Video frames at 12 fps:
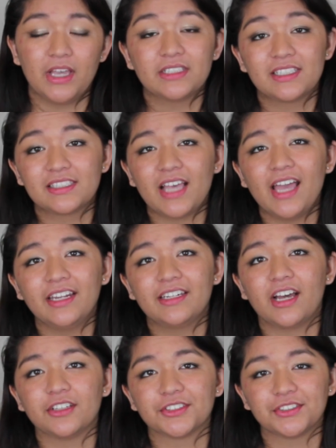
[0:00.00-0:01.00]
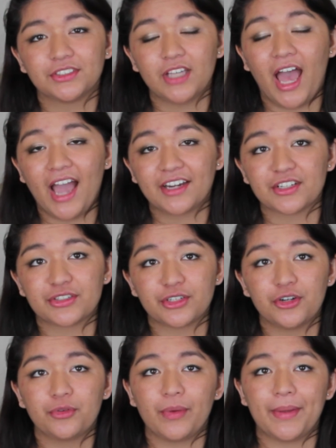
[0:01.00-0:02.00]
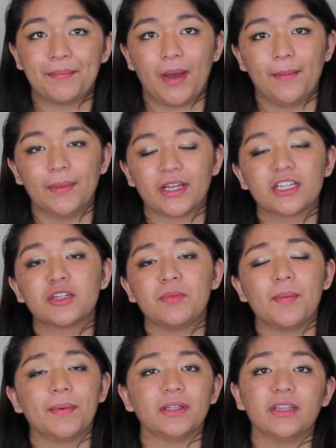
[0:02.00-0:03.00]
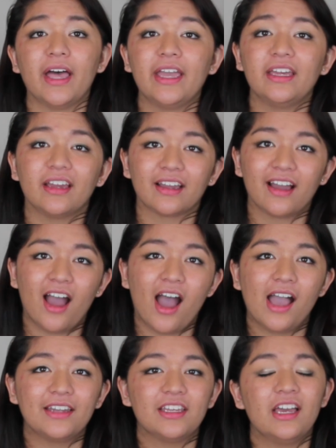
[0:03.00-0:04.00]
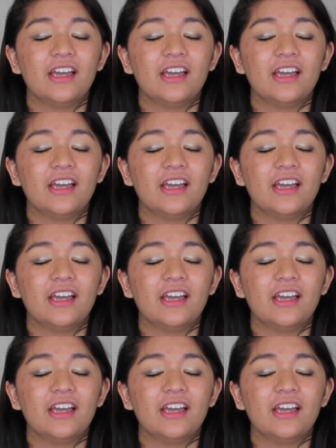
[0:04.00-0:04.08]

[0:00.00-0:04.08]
Society tells us to act a certain way in public, to be polite and kind,